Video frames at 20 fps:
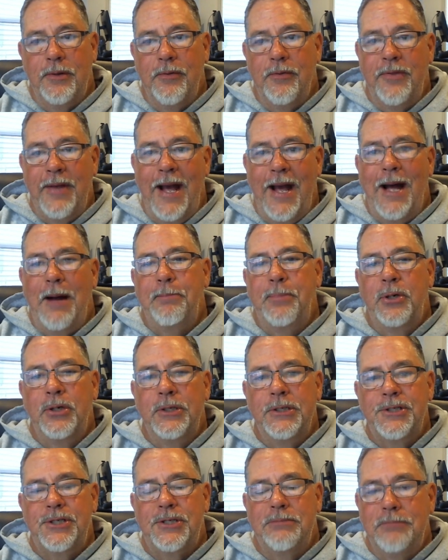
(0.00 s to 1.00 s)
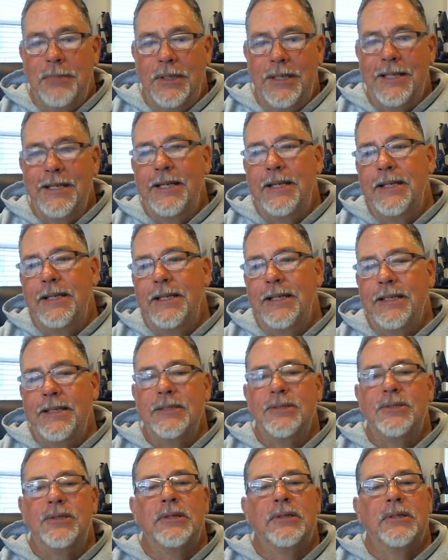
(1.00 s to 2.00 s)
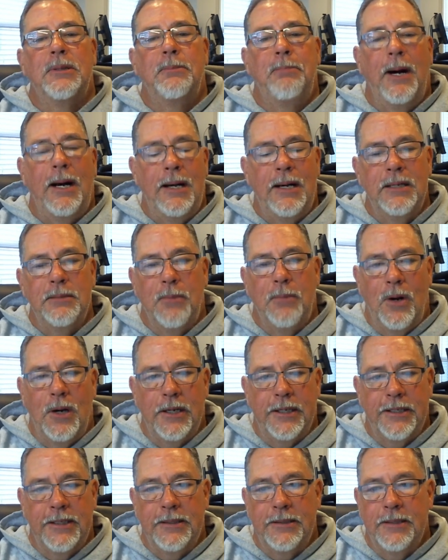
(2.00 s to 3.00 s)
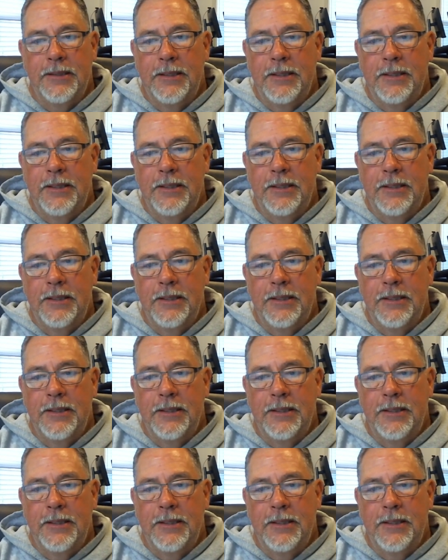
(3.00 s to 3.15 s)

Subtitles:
that pushed money into the bond market